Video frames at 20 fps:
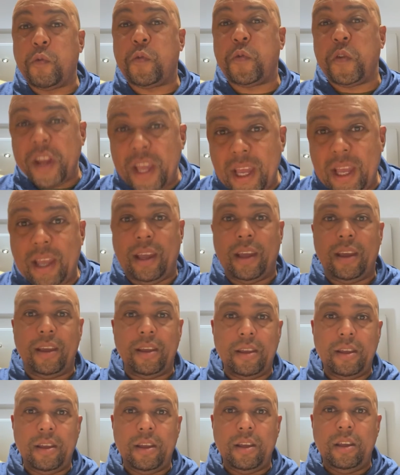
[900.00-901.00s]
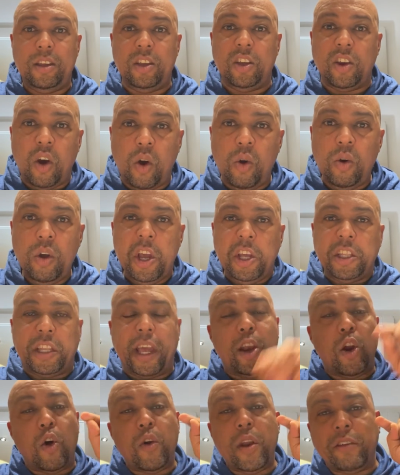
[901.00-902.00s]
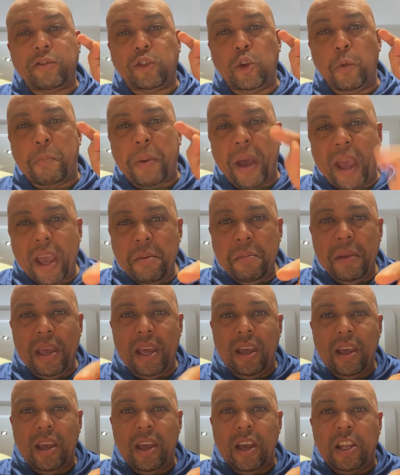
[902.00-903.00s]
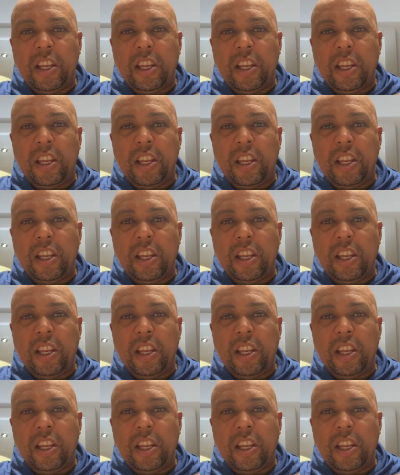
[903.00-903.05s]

free. You know, they don't have to pay me.